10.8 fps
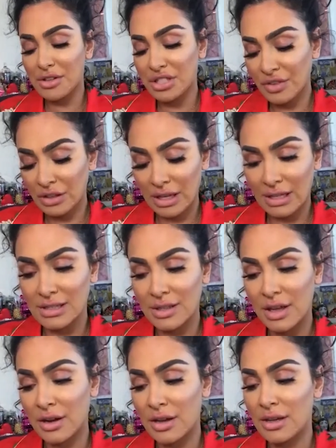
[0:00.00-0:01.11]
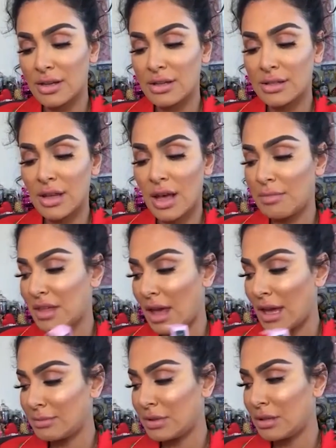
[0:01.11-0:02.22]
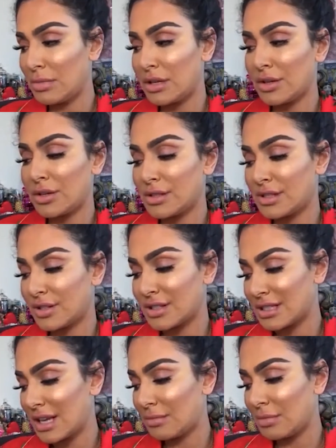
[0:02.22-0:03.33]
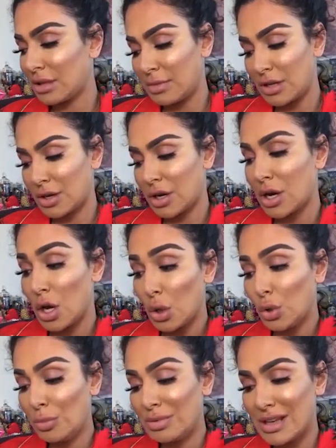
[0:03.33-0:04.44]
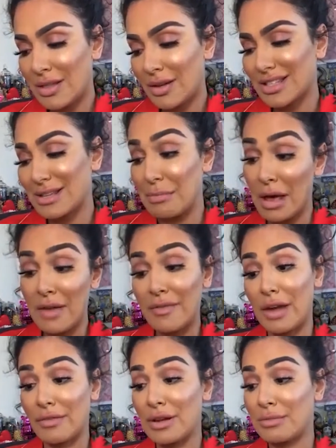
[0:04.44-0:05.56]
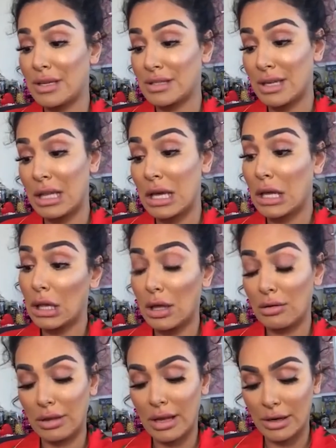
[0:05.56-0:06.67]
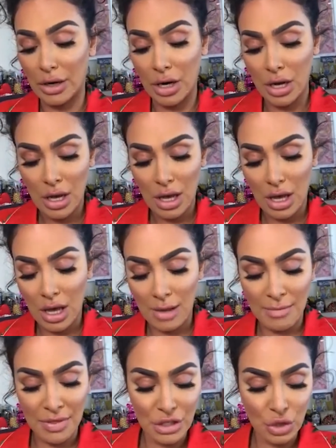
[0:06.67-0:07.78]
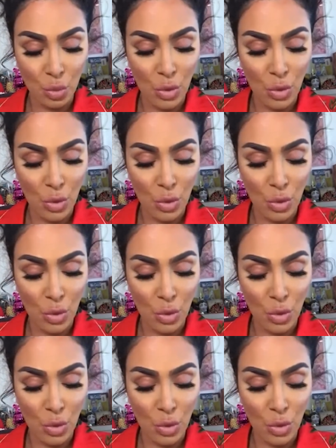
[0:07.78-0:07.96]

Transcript: There's different lengths. There is the 8mm, there's the 10mm, oops, and there's my favorite because I like a long liner, the